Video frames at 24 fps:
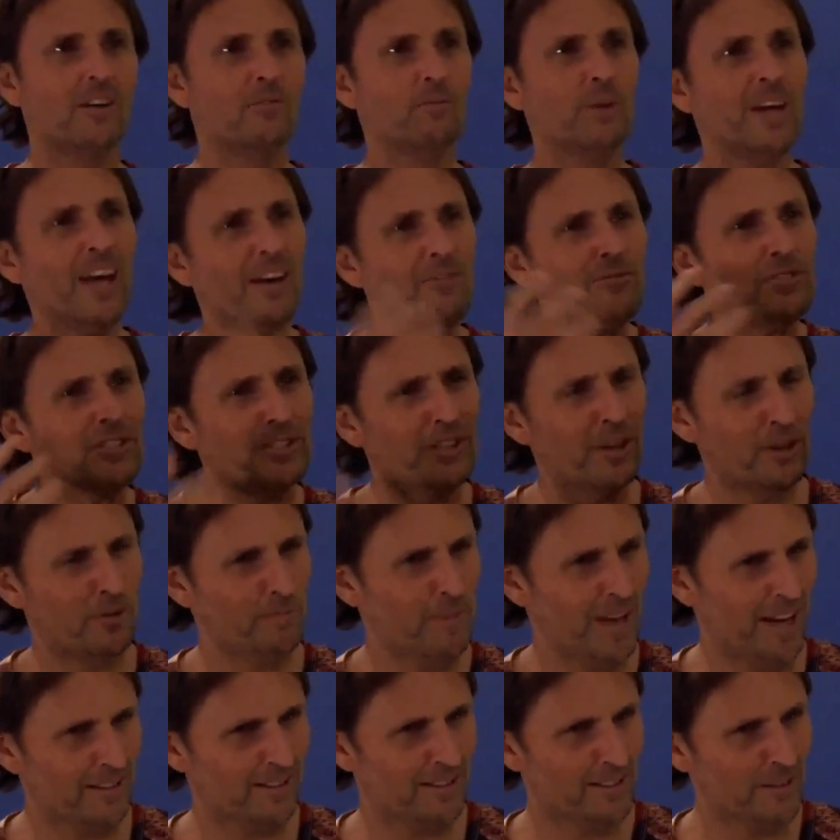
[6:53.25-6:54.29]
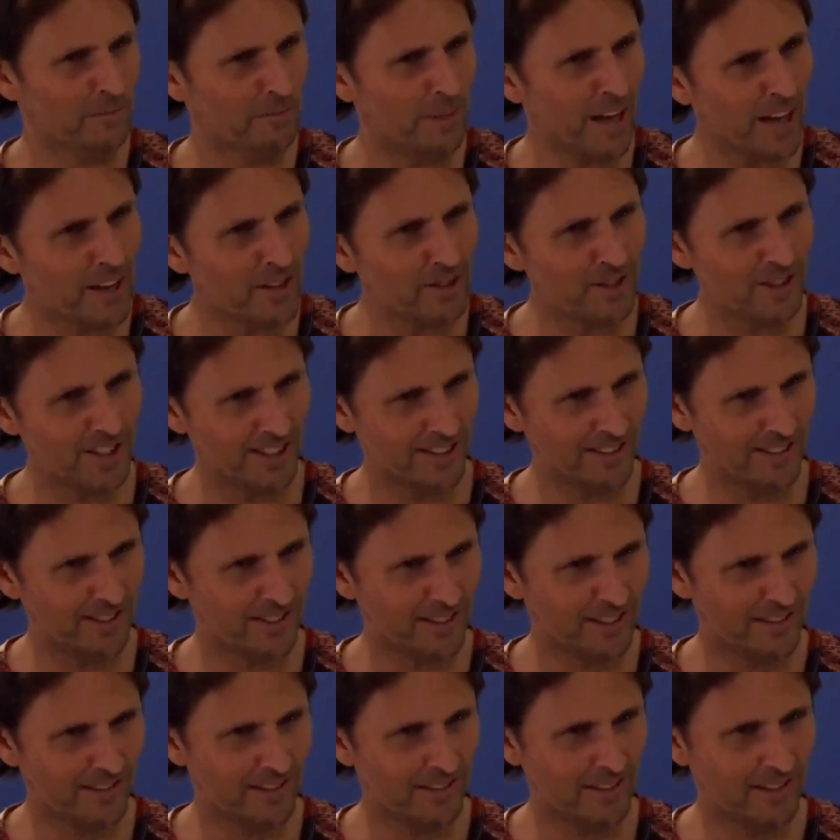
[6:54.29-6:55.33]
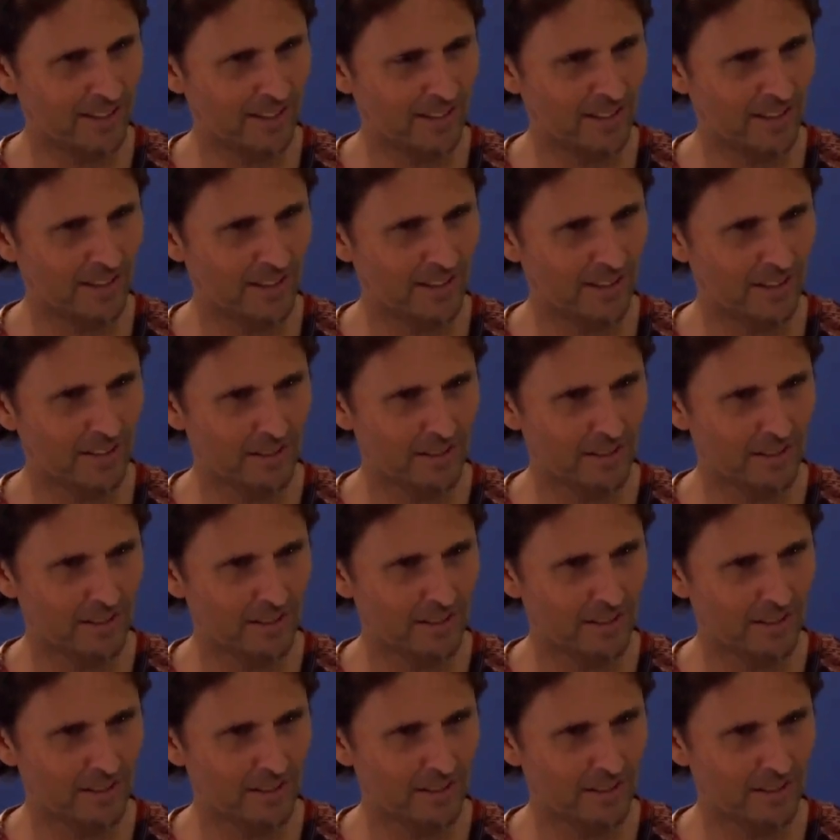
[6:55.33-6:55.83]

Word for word: Yep. We have to go back to the basics. Yes.